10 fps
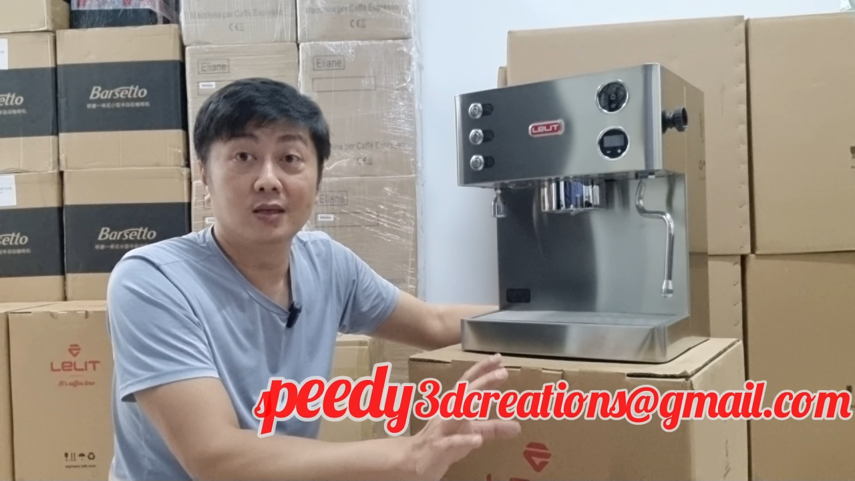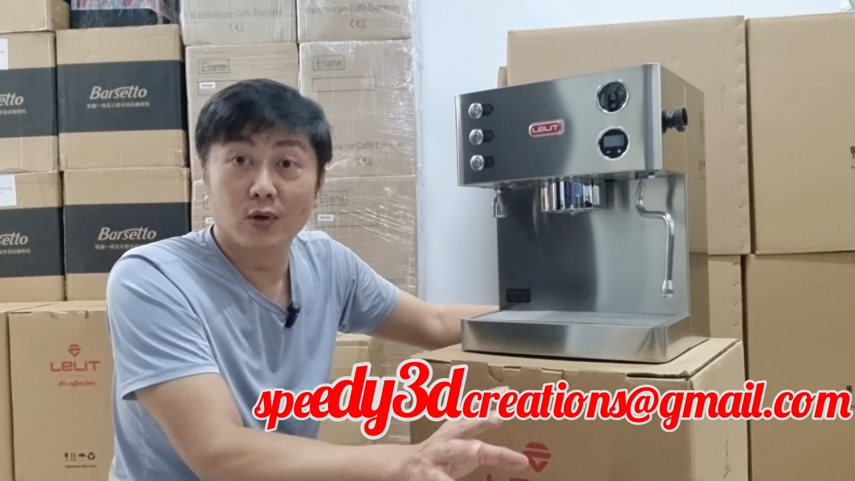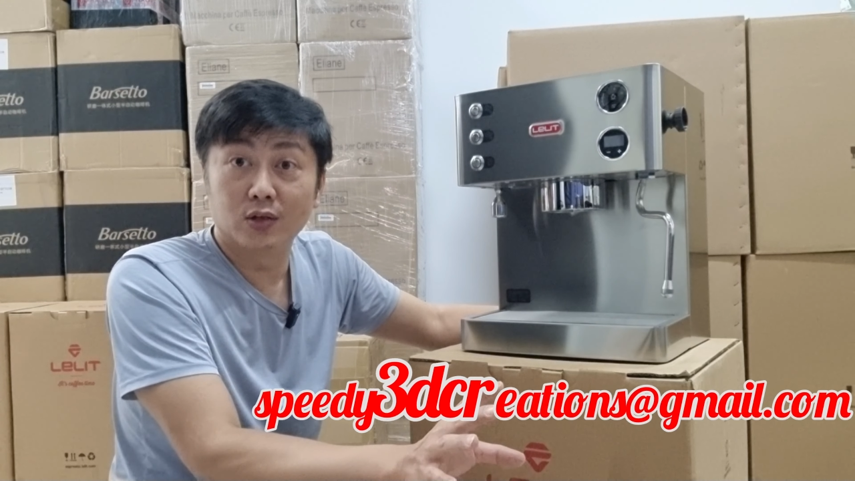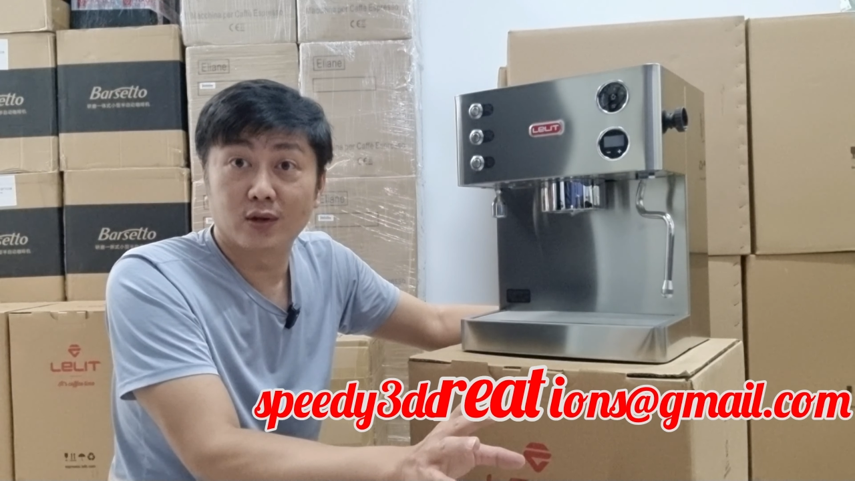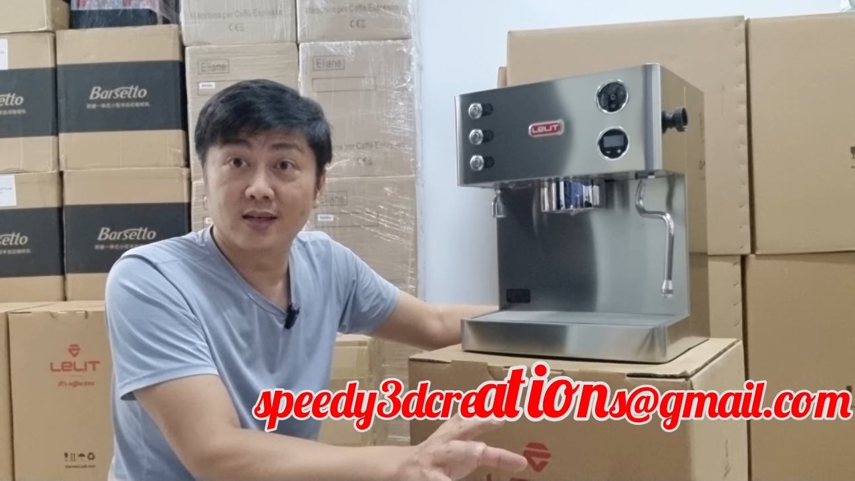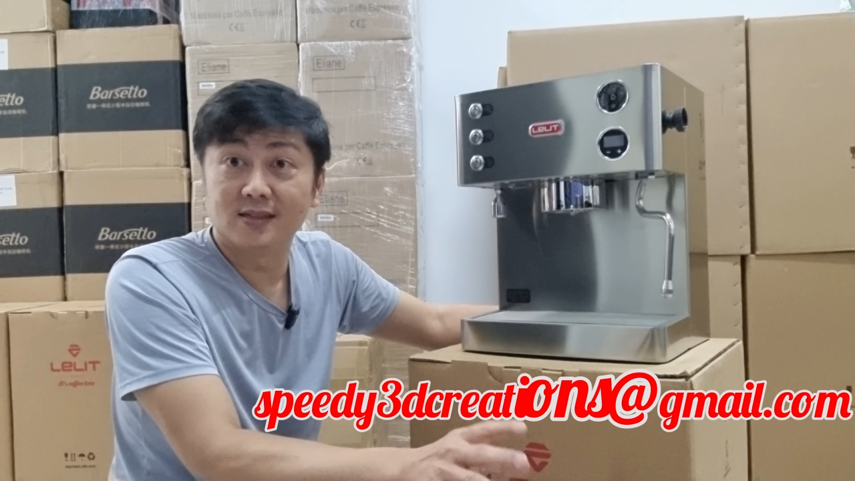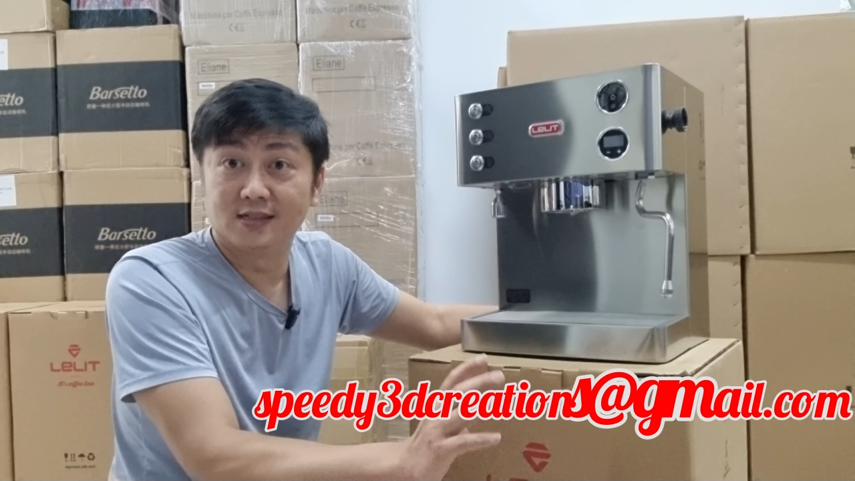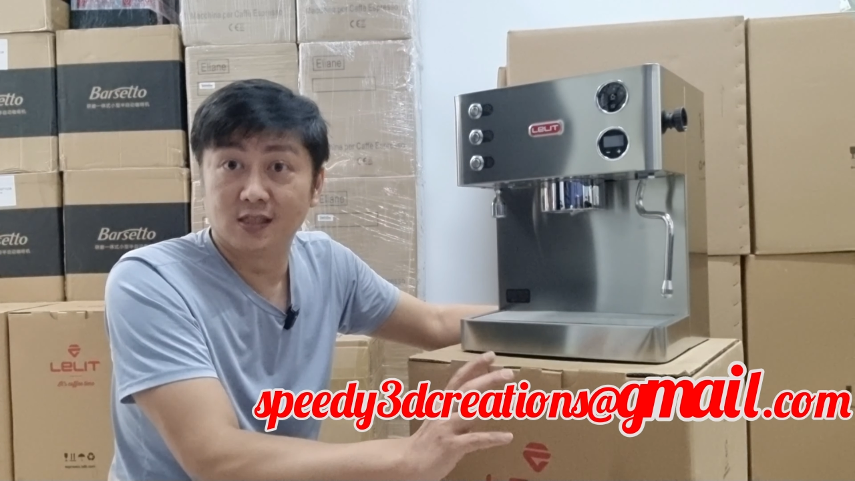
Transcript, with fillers: email address is